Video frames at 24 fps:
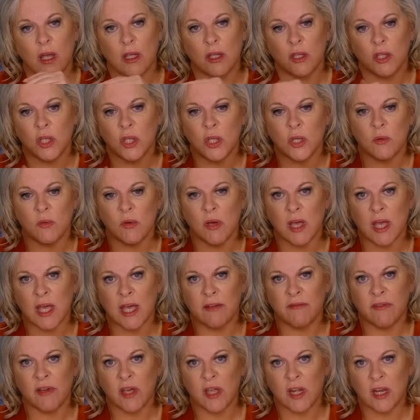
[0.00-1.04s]
You
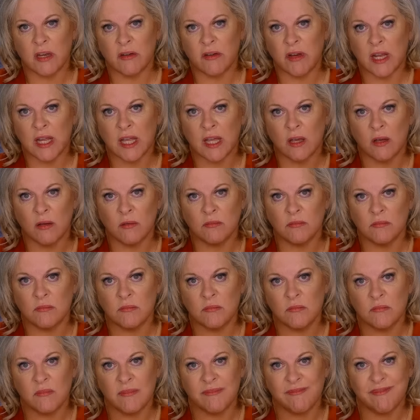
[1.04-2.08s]
have hunted down
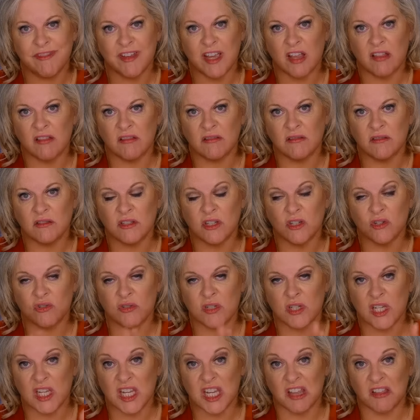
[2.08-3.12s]
felons,
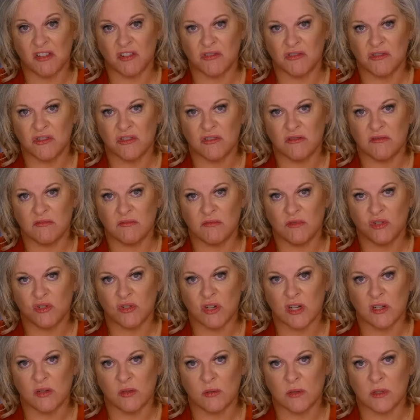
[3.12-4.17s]
usually killers,
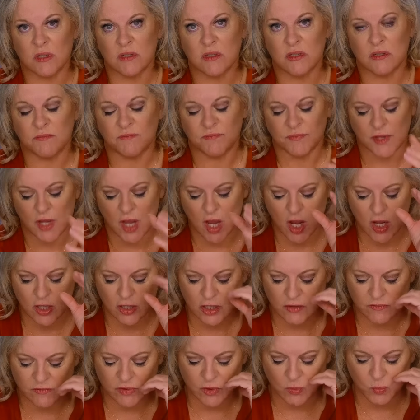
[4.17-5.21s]
drug lords, all
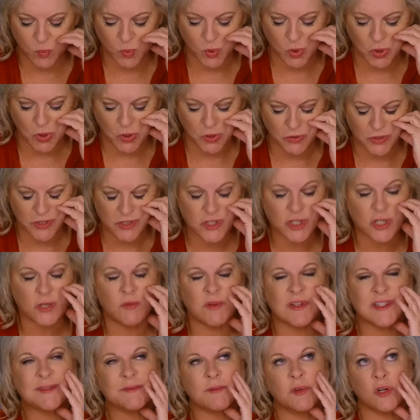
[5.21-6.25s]
over the world as a
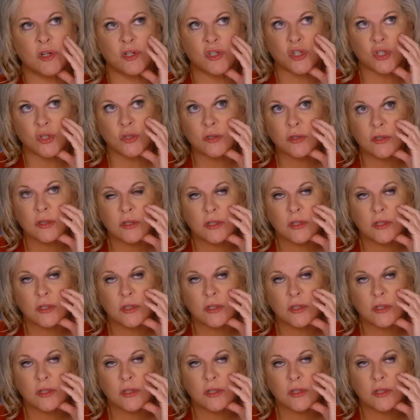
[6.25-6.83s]
U.S. Marshal.